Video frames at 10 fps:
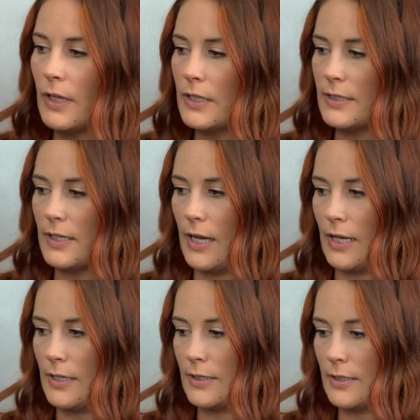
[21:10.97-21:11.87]
It
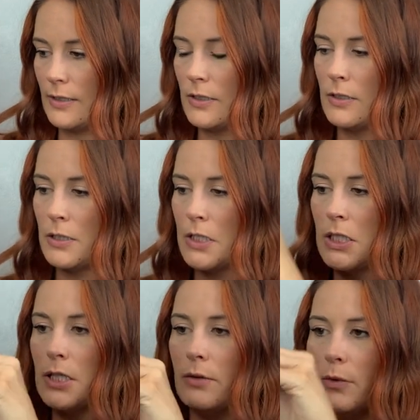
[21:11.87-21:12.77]
says,
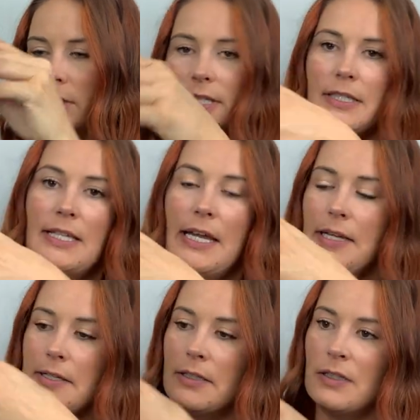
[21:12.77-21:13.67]
what does it
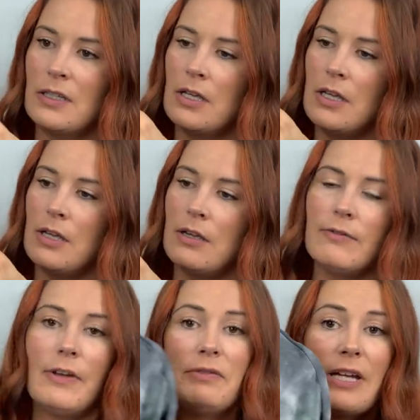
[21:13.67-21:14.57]
say?
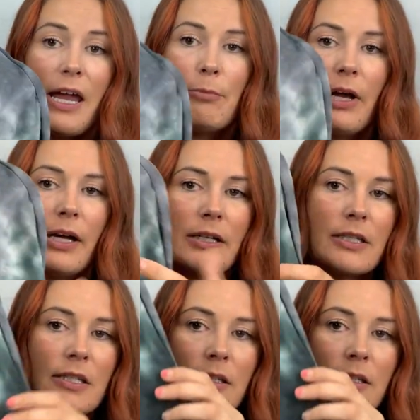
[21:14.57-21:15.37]
58 bucks.